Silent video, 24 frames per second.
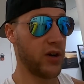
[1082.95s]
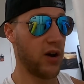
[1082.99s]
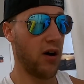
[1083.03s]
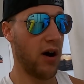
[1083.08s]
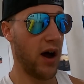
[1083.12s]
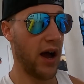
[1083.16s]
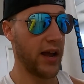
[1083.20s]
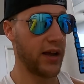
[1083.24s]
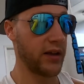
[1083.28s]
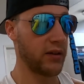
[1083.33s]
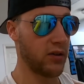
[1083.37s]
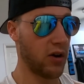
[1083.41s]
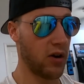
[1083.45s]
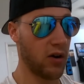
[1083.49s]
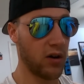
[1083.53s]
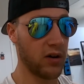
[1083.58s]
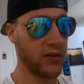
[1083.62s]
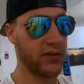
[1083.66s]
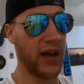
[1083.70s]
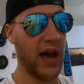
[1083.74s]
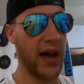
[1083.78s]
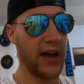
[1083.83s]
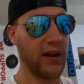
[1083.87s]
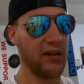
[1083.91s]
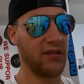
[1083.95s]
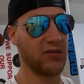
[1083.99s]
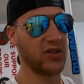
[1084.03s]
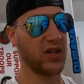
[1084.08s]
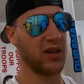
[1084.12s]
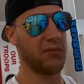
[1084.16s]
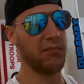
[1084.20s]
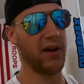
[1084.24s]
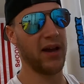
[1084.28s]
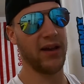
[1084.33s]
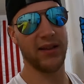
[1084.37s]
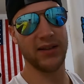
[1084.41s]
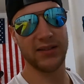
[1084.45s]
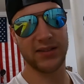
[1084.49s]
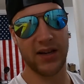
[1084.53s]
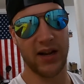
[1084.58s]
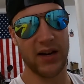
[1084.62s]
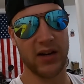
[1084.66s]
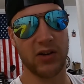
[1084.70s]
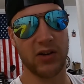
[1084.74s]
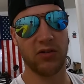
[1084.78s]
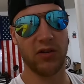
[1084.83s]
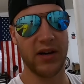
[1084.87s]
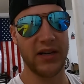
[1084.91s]
You know, I heard that and I was like, man, that's
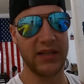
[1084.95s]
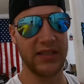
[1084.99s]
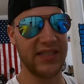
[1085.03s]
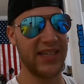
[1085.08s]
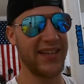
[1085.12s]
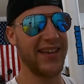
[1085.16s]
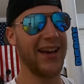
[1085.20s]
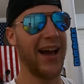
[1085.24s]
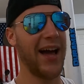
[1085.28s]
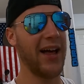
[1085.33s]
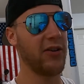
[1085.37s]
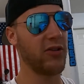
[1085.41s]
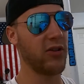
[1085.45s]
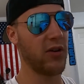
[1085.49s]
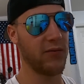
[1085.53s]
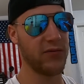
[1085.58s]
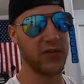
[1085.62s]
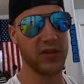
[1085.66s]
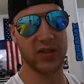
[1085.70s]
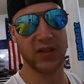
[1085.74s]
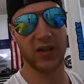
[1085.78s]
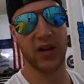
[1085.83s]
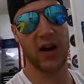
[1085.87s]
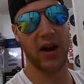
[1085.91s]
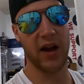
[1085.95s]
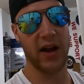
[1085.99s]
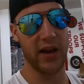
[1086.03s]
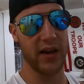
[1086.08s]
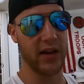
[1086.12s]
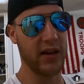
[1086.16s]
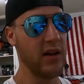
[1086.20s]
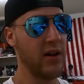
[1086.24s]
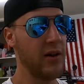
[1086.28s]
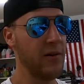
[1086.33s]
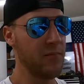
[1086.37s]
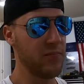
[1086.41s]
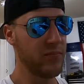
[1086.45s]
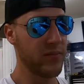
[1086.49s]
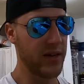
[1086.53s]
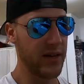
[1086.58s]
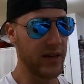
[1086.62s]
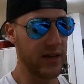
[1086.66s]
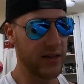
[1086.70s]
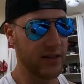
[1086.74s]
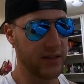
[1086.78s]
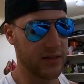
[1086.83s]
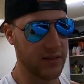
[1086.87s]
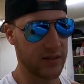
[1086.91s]
of crazy. I don't know if this guy
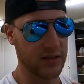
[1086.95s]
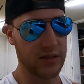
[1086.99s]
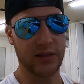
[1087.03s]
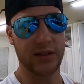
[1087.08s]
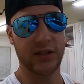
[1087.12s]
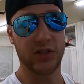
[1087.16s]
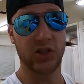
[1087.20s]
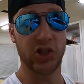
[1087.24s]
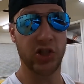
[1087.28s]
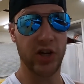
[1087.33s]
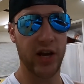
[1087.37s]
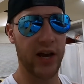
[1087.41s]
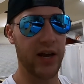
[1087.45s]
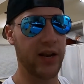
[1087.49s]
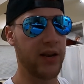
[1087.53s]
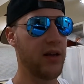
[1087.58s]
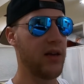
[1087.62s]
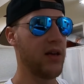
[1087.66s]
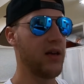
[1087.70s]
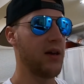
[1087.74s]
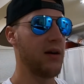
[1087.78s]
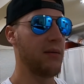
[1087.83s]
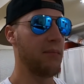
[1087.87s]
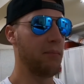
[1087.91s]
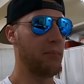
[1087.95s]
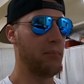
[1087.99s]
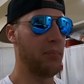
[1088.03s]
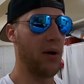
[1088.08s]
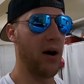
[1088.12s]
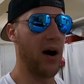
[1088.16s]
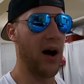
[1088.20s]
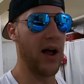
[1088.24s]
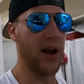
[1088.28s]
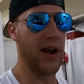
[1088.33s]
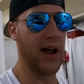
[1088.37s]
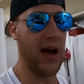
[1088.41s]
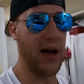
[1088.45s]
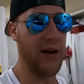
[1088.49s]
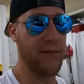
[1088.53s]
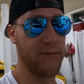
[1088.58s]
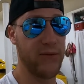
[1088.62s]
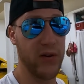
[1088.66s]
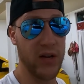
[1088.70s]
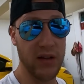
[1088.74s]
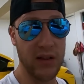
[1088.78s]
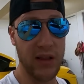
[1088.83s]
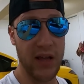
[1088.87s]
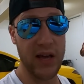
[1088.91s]
is legit, but I
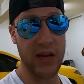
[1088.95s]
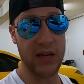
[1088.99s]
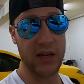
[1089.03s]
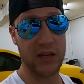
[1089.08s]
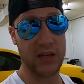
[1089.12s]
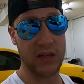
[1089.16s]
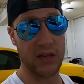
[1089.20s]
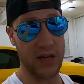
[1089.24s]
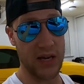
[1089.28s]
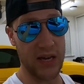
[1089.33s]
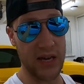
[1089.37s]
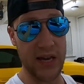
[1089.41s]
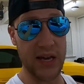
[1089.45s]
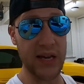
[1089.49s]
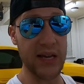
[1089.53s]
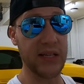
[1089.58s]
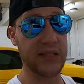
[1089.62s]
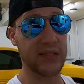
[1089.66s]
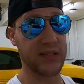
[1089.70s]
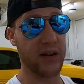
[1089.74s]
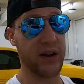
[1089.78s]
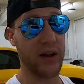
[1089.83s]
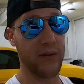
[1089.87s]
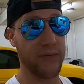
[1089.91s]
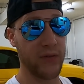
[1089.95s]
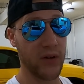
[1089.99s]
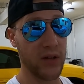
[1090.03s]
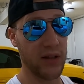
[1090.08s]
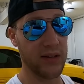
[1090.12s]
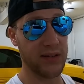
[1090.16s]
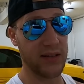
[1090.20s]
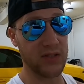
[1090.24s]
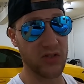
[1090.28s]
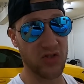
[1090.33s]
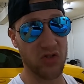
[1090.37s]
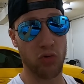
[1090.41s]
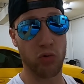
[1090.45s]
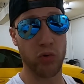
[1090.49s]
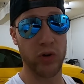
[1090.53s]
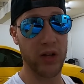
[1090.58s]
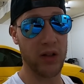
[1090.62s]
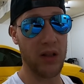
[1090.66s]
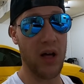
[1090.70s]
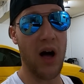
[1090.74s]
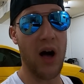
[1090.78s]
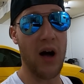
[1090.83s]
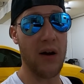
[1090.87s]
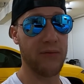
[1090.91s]
feel like he is, and I feel like that's a
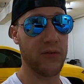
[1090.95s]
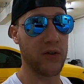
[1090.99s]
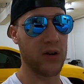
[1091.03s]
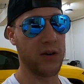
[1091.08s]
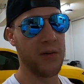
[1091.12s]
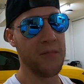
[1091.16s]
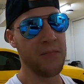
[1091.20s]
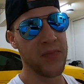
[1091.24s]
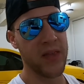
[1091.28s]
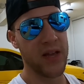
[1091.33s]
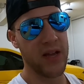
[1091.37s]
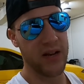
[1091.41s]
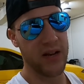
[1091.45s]
real offer.